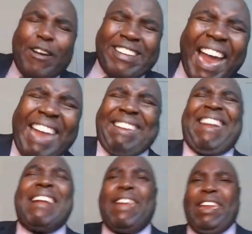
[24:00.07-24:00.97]

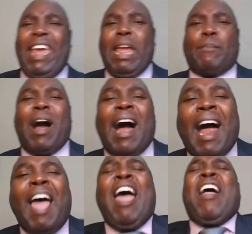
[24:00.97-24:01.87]
foundation in Him,
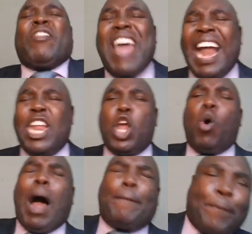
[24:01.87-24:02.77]
then
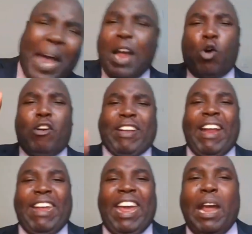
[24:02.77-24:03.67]
you are built
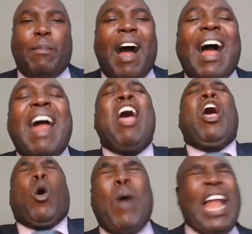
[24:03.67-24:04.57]
in Him.
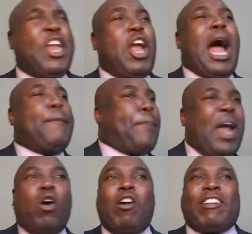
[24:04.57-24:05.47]
When you are
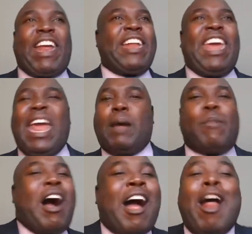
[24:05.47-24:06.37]
built in
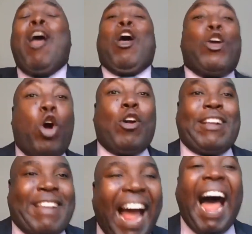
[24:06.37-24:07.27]
Him, you
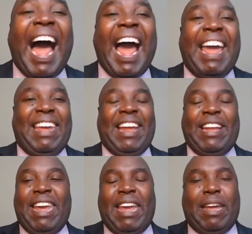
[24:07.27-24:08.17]
die
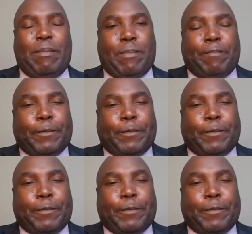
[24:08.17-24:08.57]
in Him.